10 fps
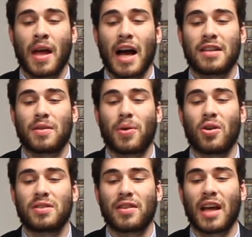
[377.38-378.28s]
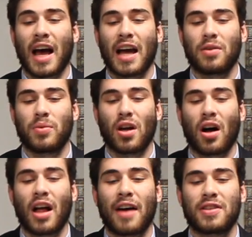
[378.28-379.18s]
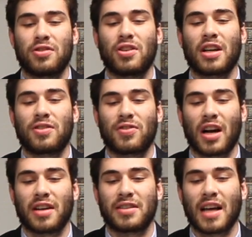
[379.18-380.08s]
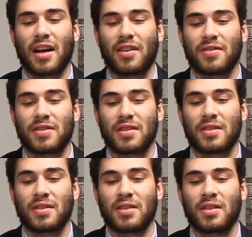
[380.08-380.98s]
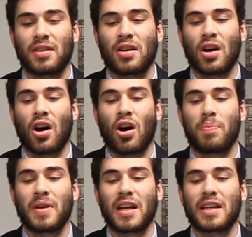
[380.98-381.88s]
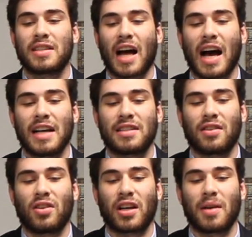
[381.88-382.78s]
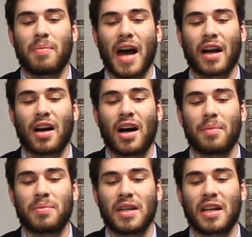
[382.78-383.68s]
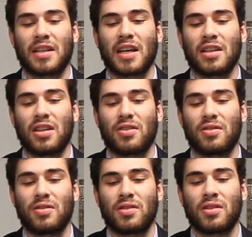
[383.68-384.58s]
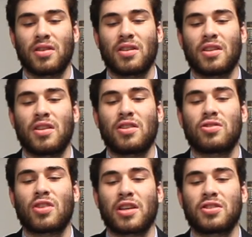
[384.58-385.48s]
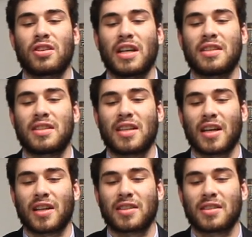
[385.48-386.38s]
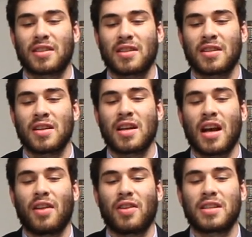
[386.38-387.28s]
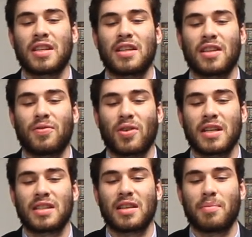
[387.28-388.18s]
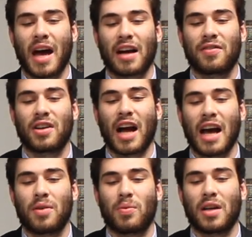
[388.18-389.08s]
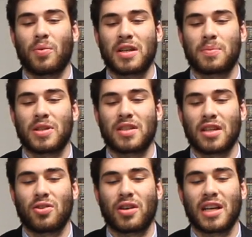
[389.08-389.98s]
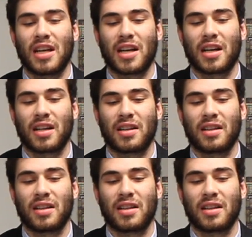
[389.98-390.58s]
I suppose in the end we all have to judge for ourselves. Opening his eyes and looking back up, he continued, Trust your instincts, and listen to the voice in the back of your head when it whispers in your ear.